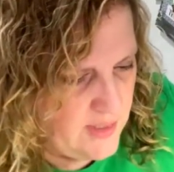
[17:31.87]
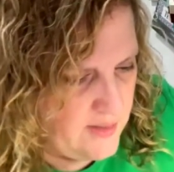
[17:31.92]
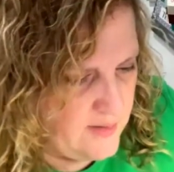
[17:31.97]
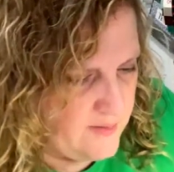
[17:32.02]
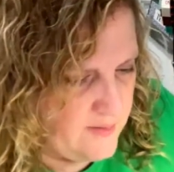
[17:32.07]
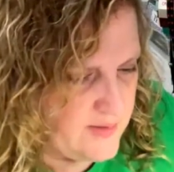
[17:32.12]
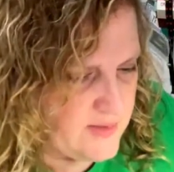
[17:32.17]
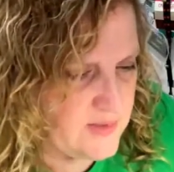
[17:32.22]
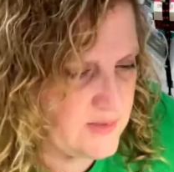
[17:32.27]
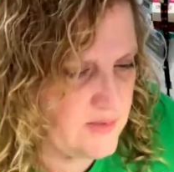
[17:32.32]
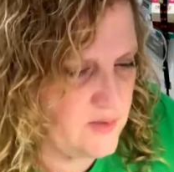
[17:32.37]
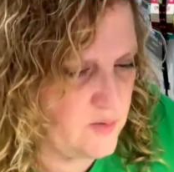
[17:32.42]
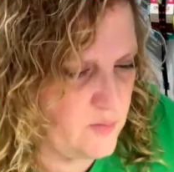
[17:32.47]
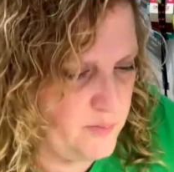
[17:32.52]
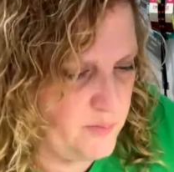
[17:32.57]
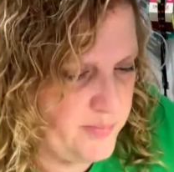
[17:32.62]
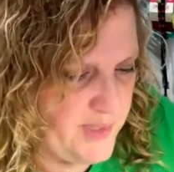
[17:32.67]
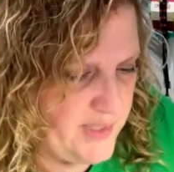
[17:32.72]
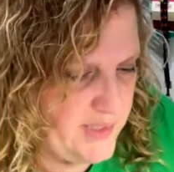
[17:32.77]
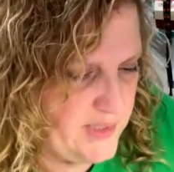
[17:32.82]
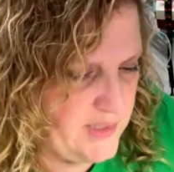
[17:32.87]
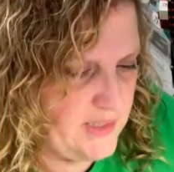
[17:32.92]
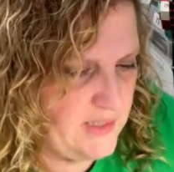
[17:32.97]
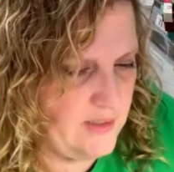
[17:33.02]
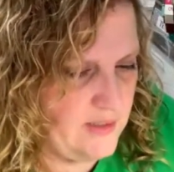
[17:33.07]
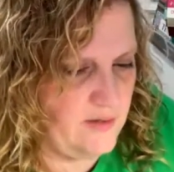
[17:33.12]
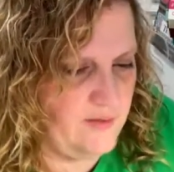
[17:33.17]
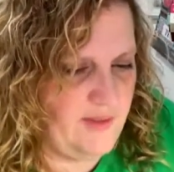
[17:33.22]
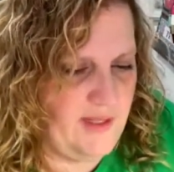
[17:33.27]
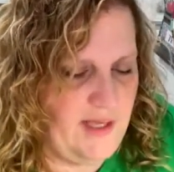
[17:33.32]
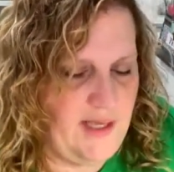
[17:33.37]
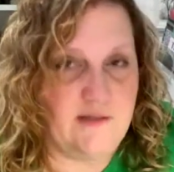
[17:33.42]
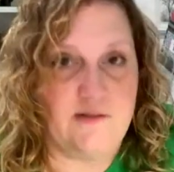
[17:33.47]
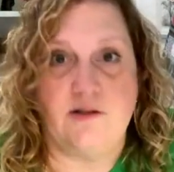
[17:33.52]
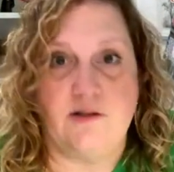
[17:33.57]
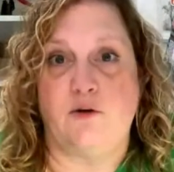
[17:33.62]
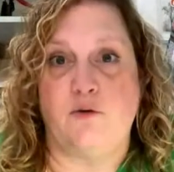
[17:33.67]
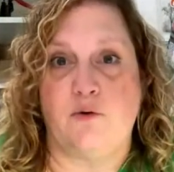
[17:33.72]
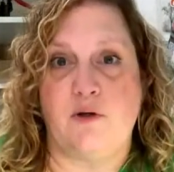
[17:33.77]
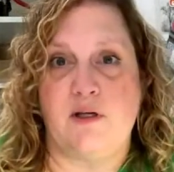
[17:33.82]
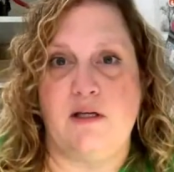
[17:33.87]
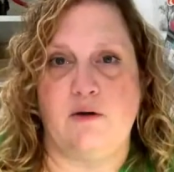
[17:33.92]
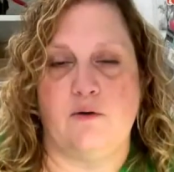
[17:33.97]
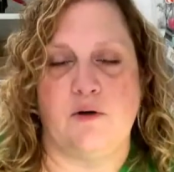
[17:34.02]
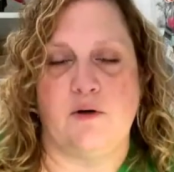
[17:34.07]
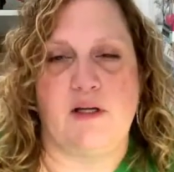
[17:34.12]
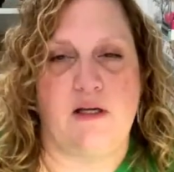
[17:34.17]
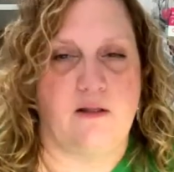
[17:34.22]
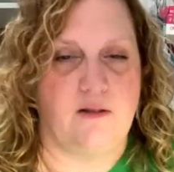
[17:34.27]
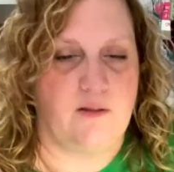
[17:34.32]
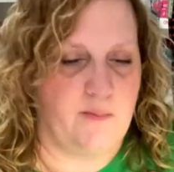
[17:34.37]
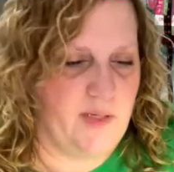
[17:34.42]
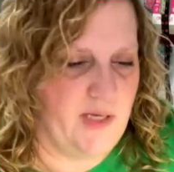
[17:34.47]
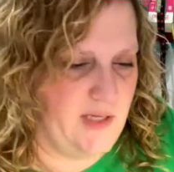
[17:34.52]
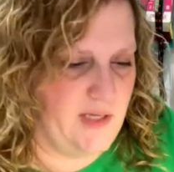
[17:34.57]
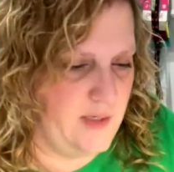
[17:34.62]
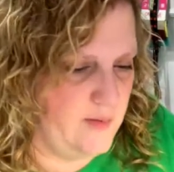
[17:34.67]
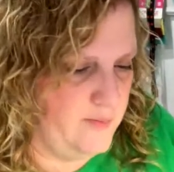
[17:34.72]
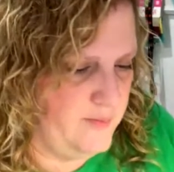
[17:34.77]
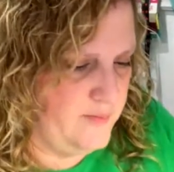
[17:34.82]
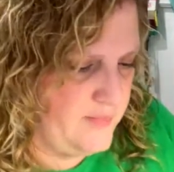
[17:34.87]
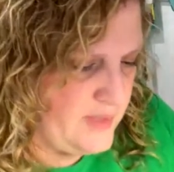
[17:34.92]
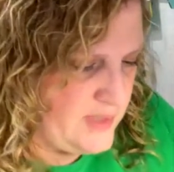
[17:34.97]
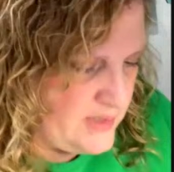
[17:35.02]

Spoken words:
This little bud here that has the greenery on the bottom,